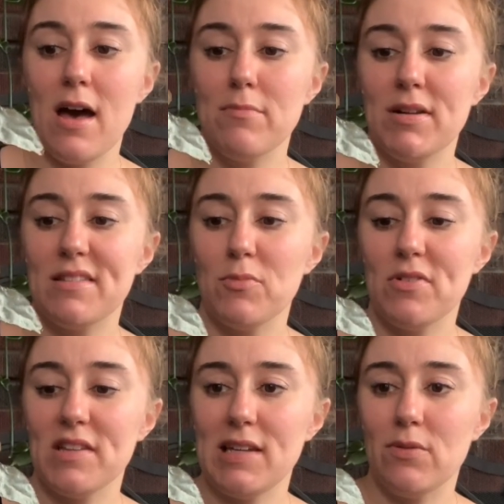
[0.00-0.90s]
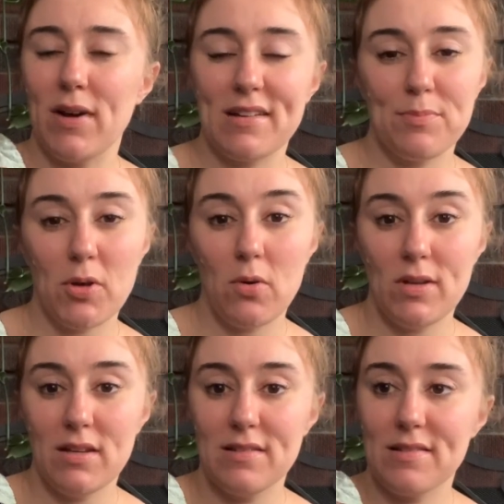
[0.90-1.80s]
but it's mostly Rex
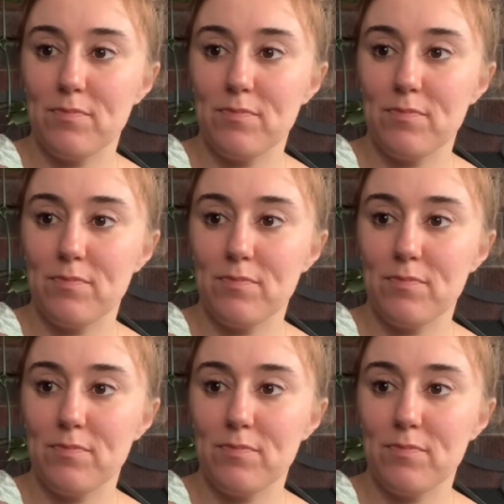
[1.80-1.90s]
begonias,